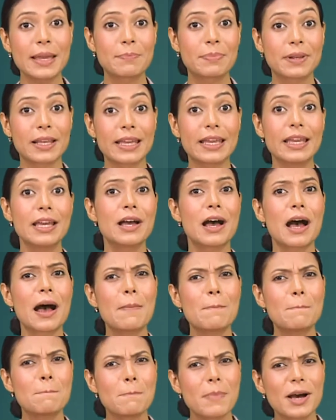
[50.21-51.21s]
play a
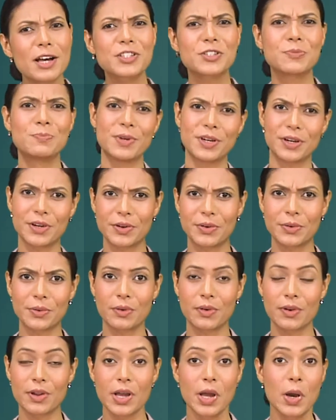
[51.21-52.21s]
much bigger role